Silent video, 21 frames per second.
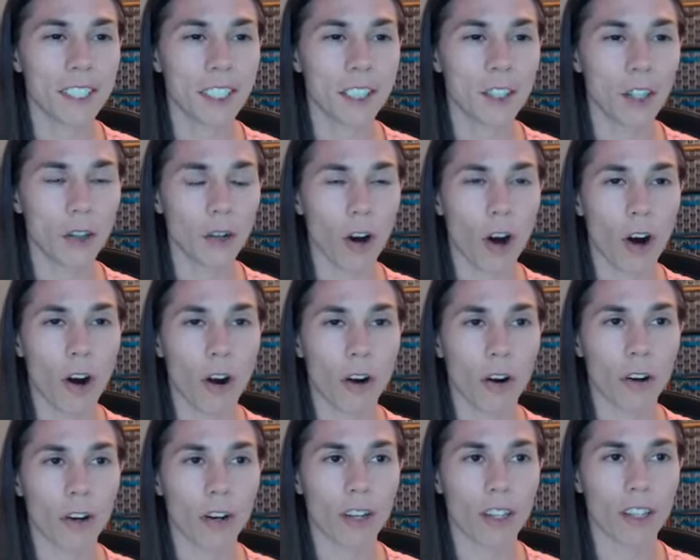there
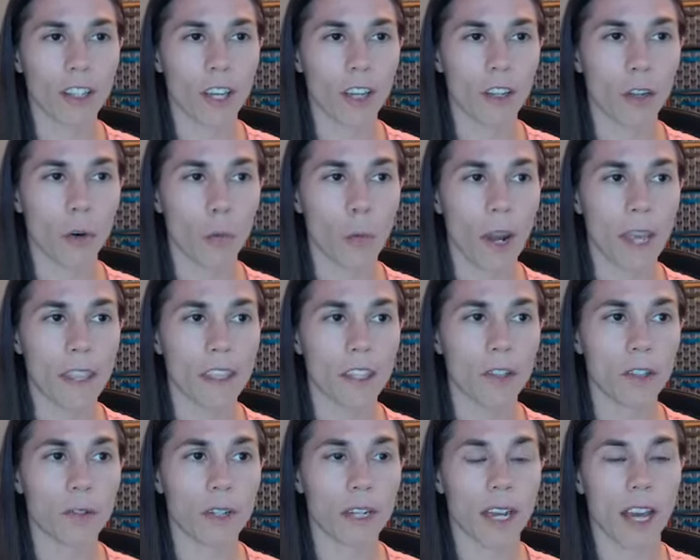are, the way that
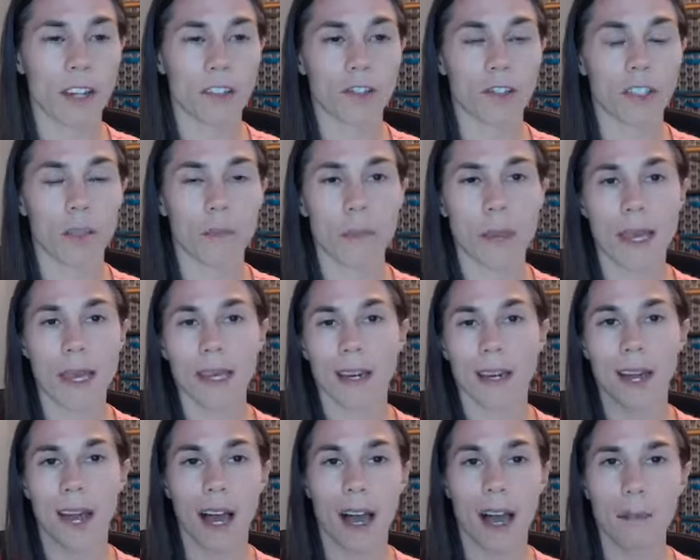you can actually make a
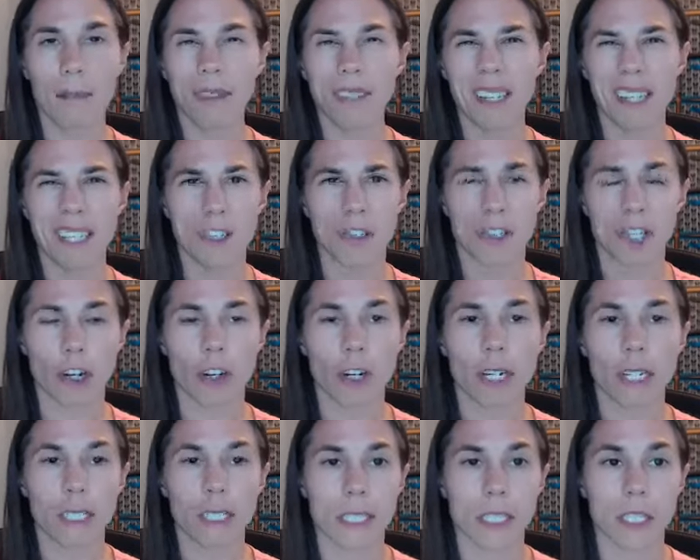copy and share
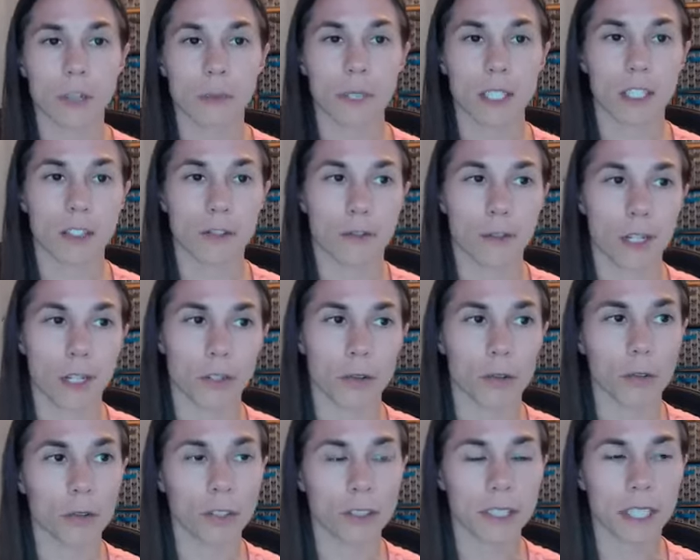it is a little bit different in
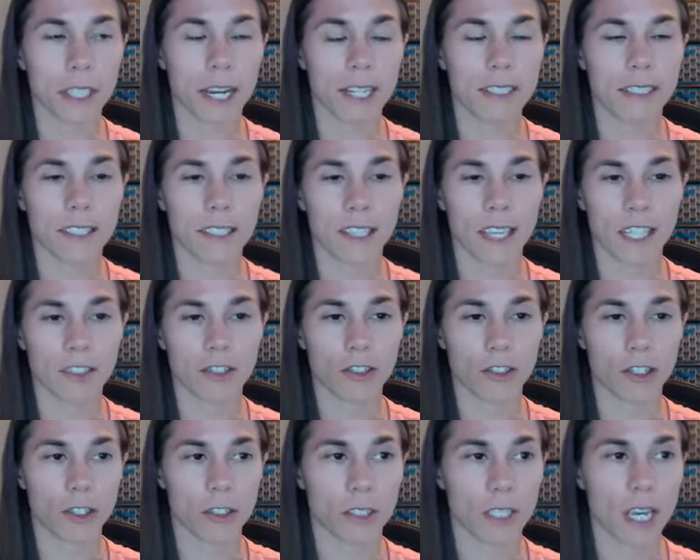Google Slides, and that's
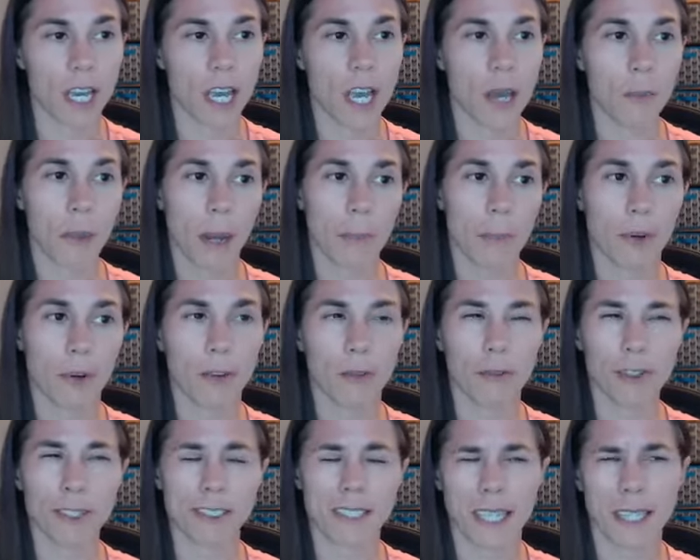just my
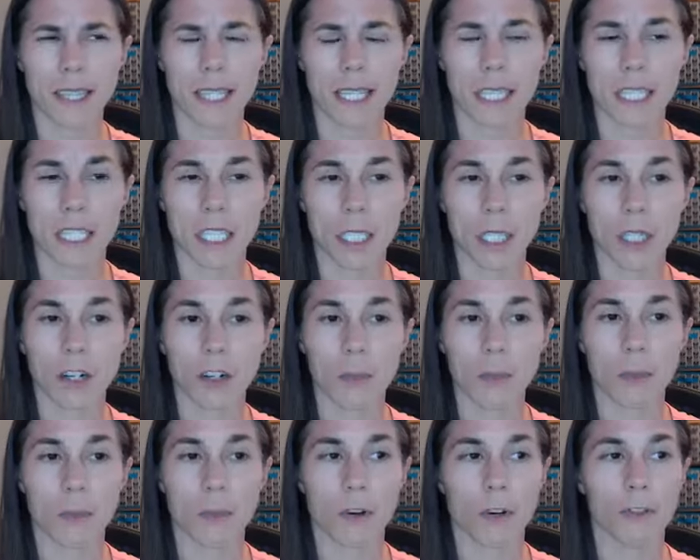preference. I think it's a little
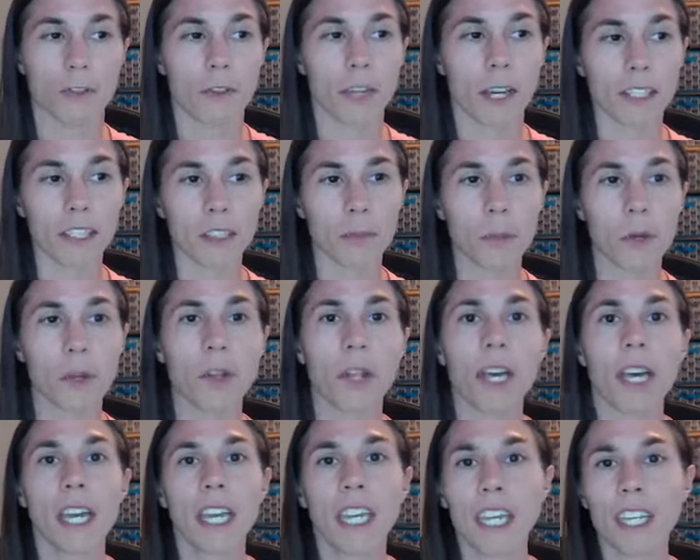bit more flexible,
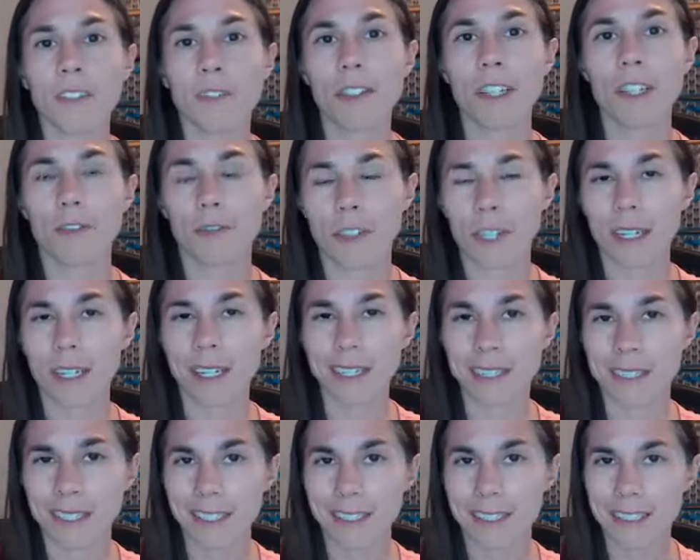even if it
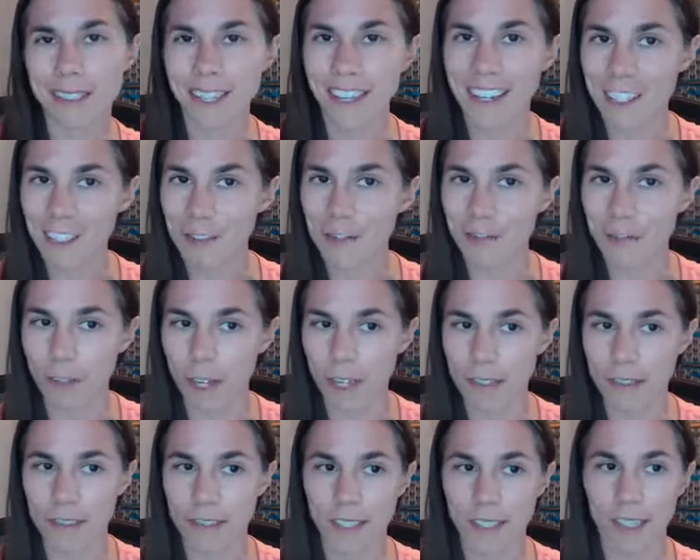isn't as
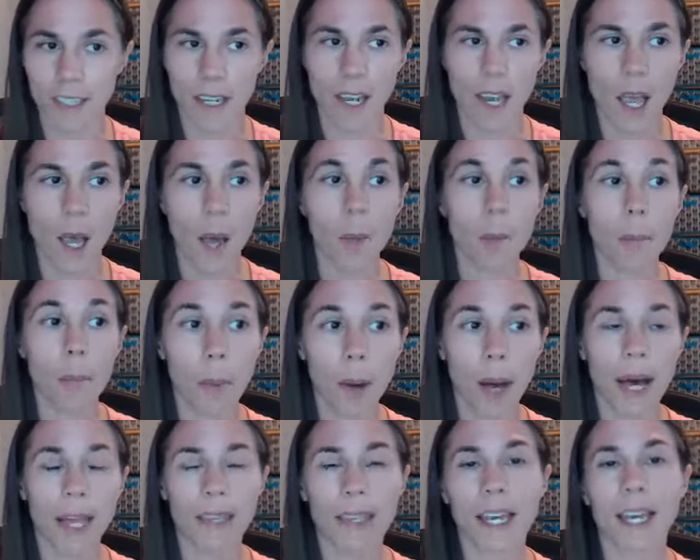fancy.
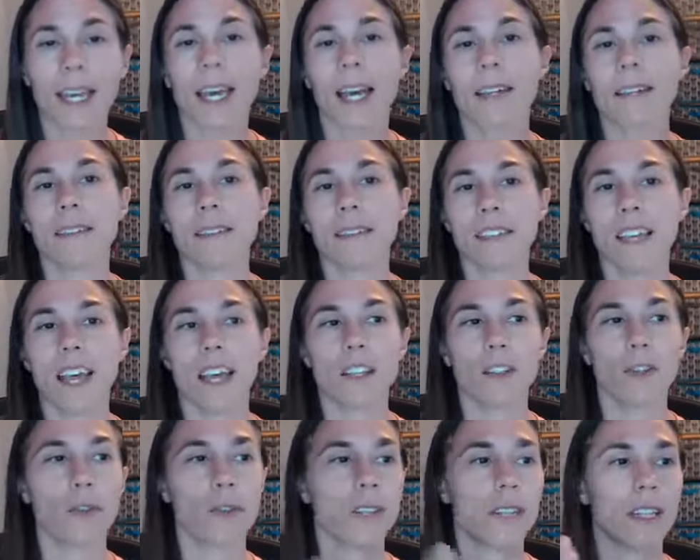But like I
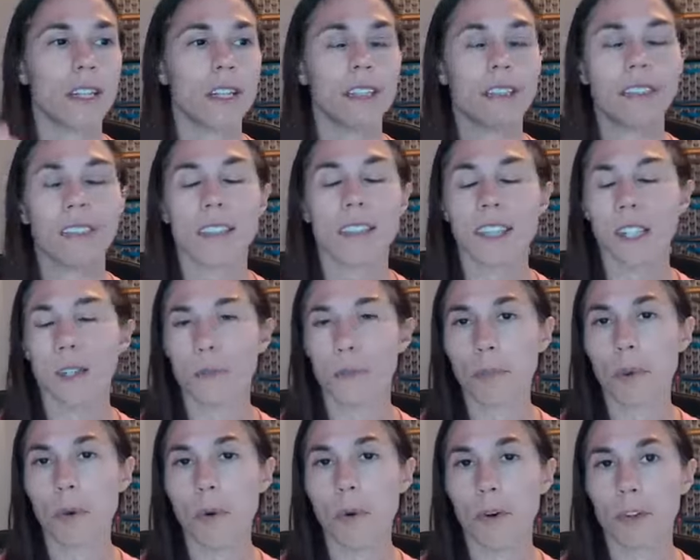said, you can easily
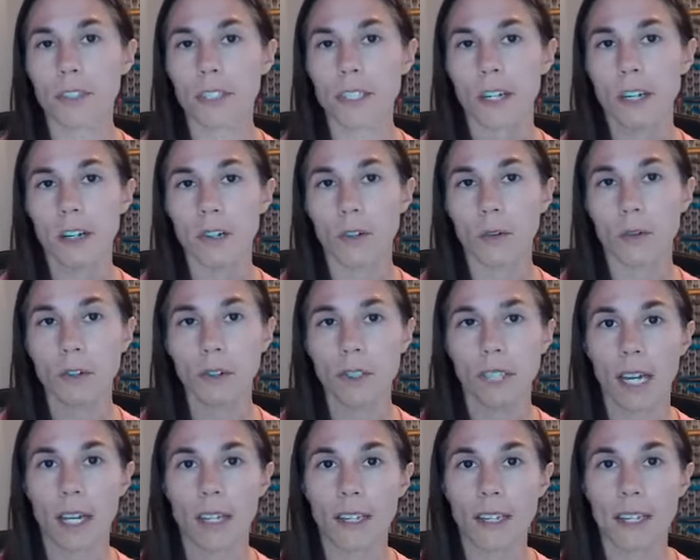import a Google
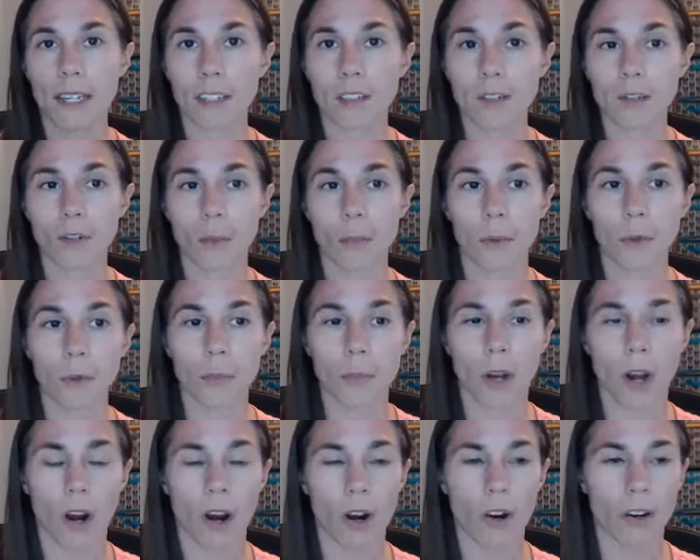Doc into a boom
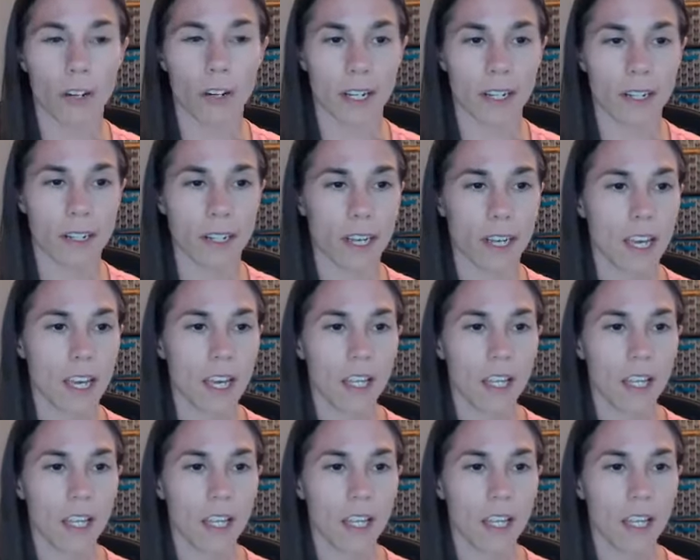card and,